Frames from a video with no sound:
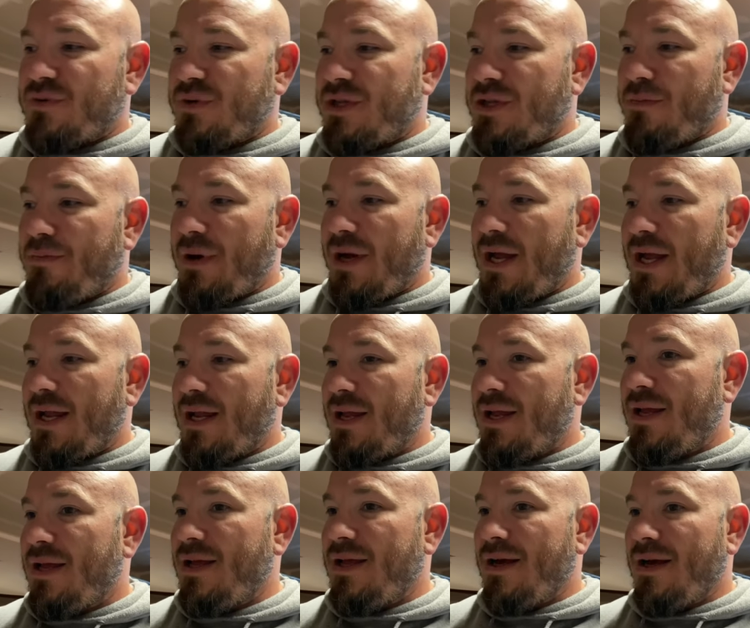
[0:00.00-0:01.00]
with the
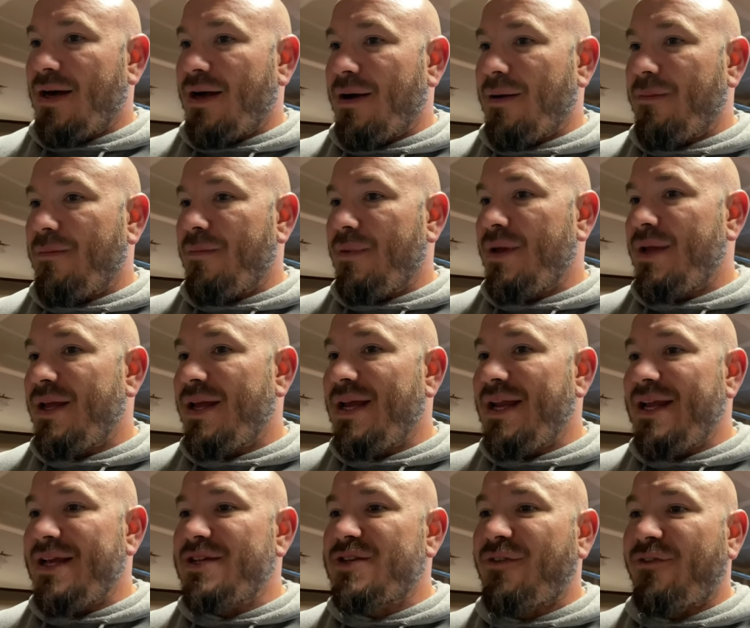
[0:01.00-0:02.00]
bike. Um,
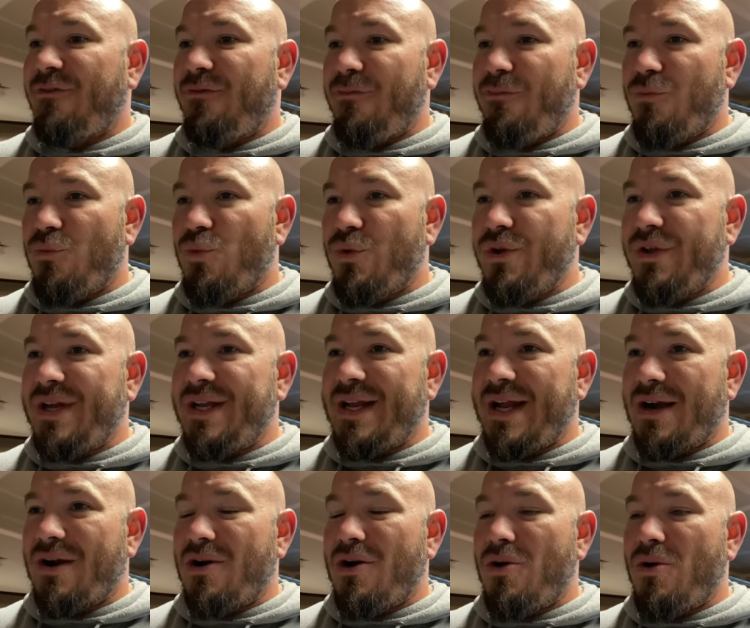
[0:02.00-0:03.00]
it is really
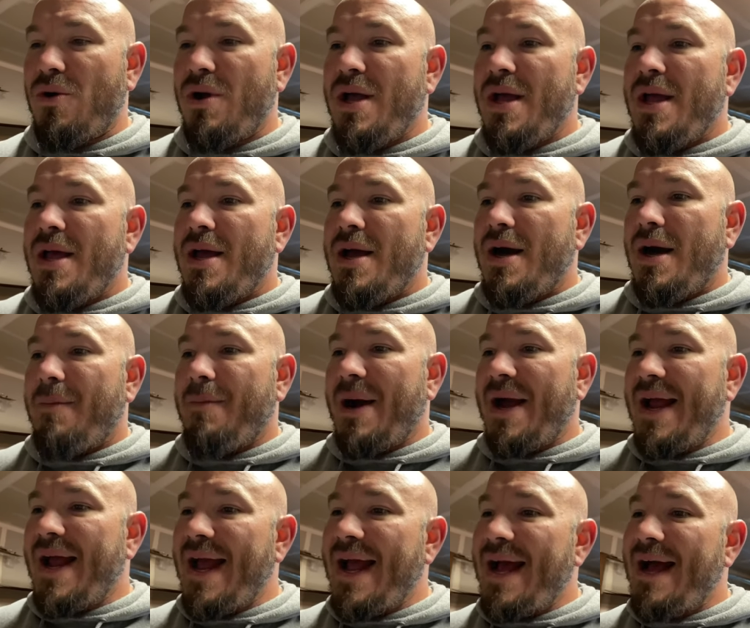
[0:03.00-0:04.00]
narrow. Um,
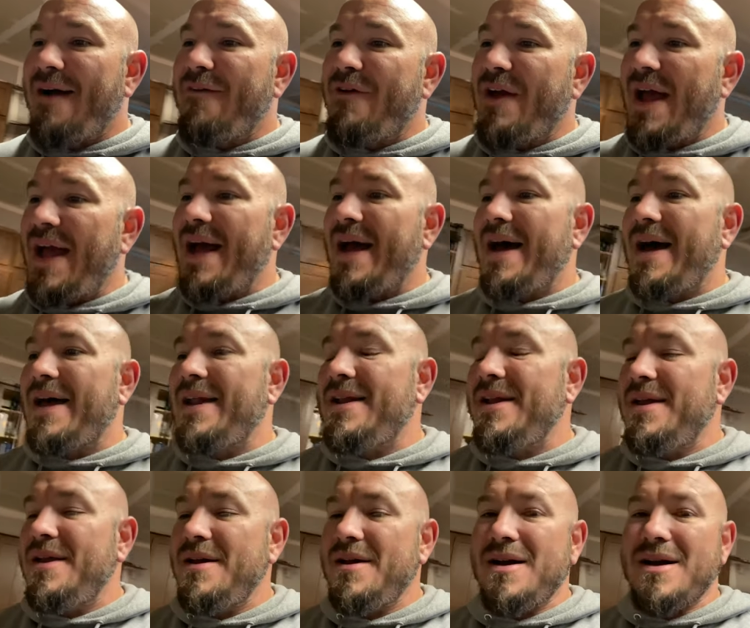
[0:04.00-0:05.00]
I have
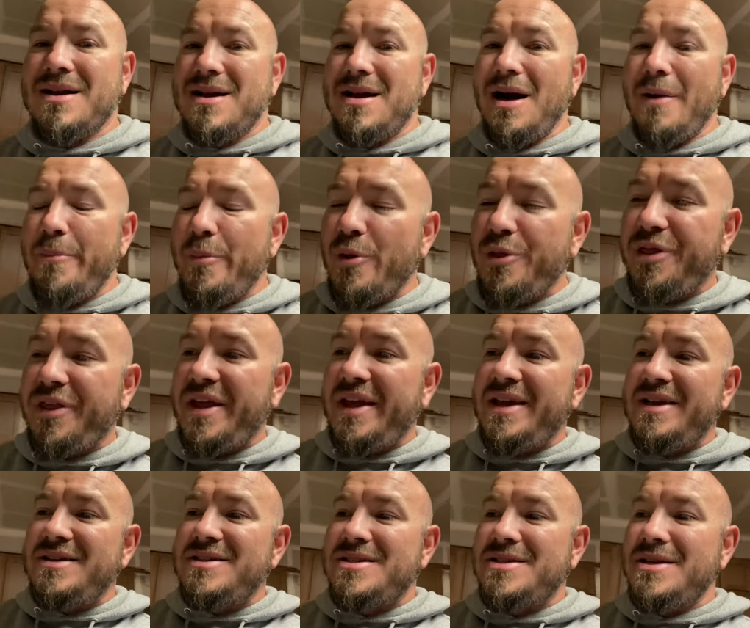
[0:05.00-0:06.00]
had a couple
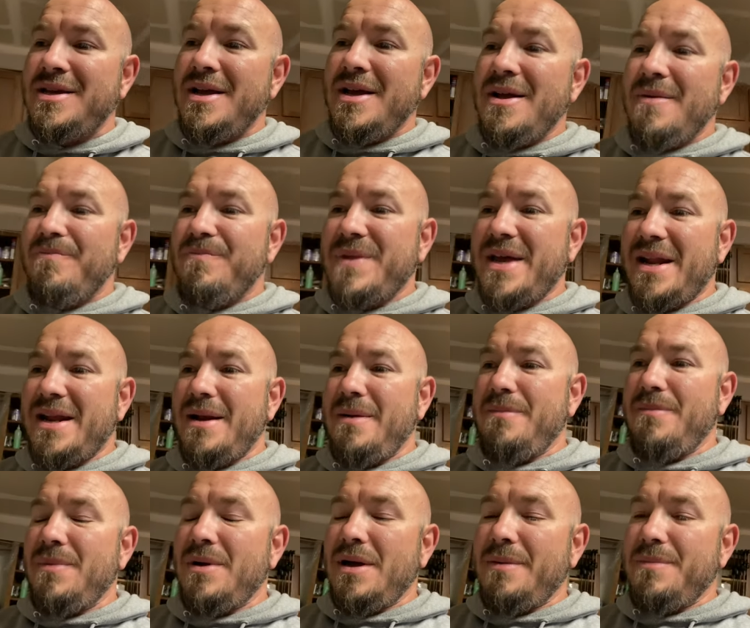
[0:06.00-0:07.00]
things that
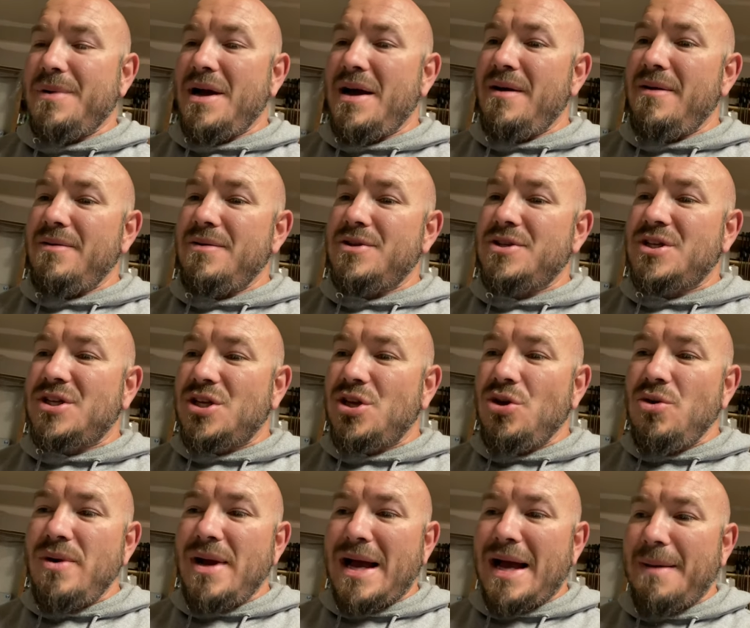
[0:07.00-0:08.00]
I'm, I'm not
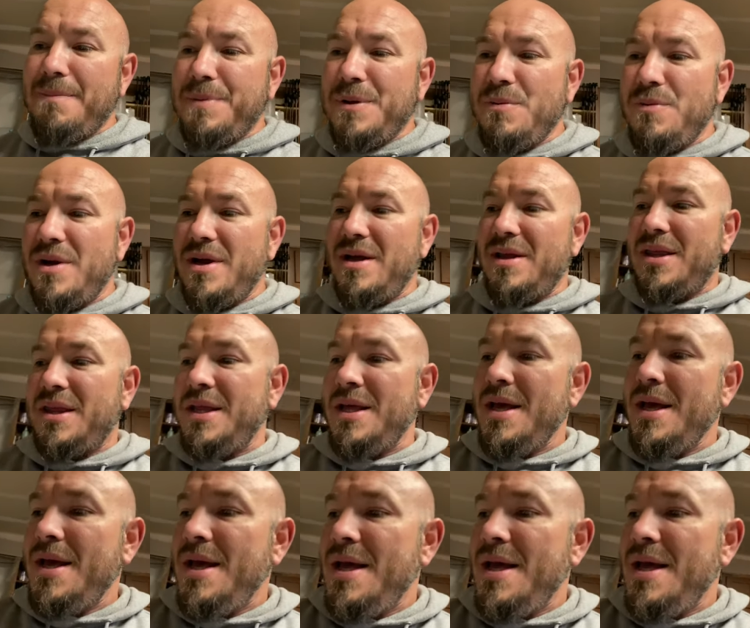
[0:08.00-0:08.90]
too happy with.